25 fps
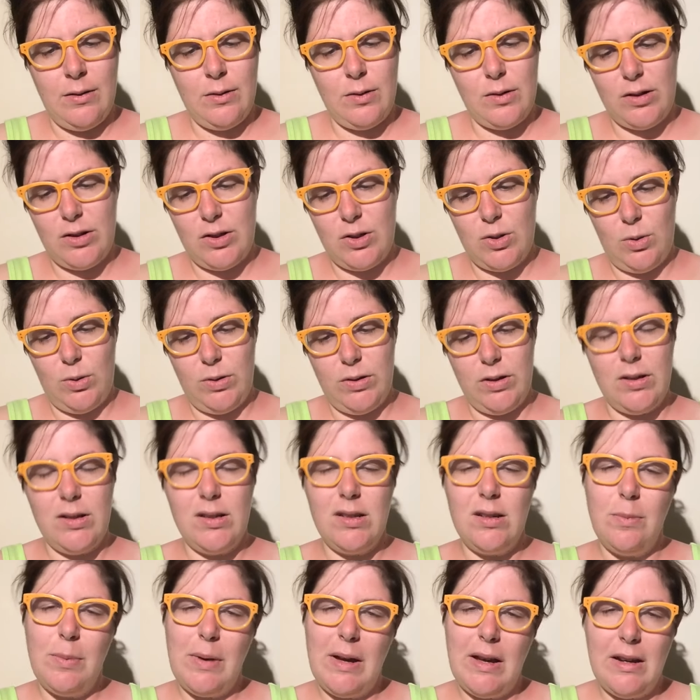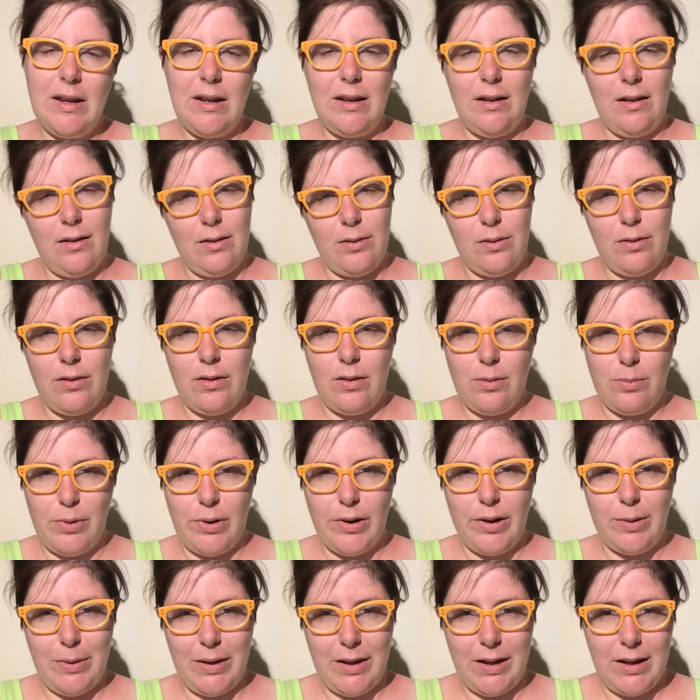or shoulders, depending on the
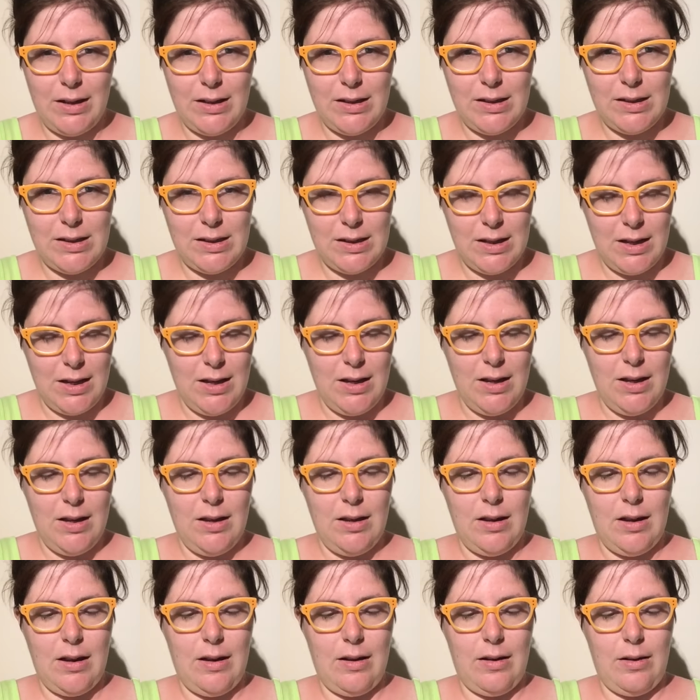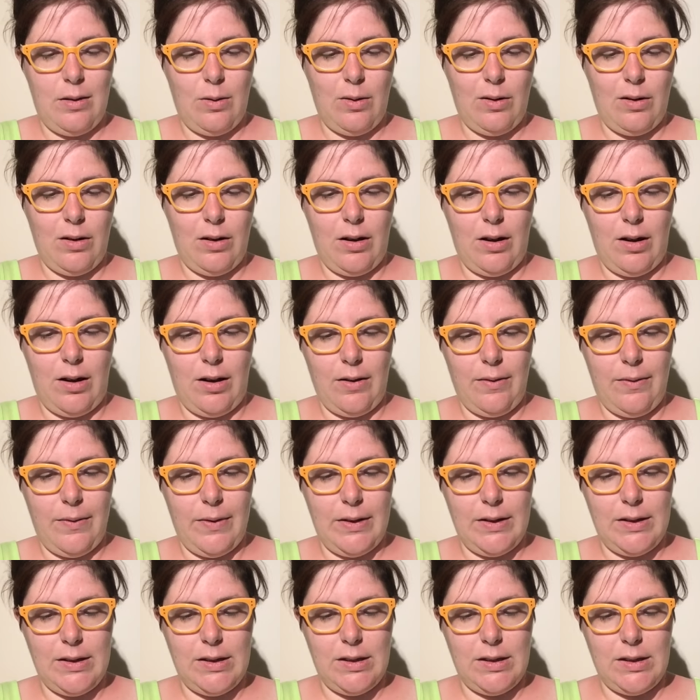workplace or
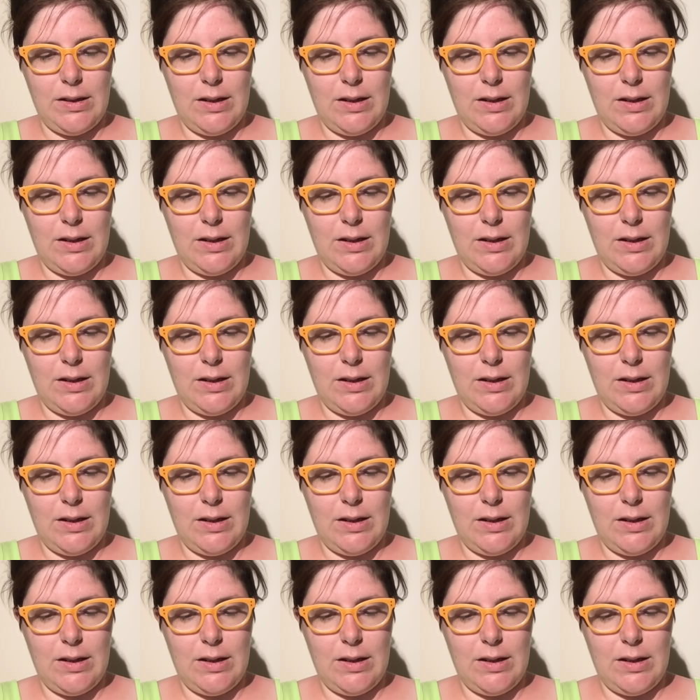office.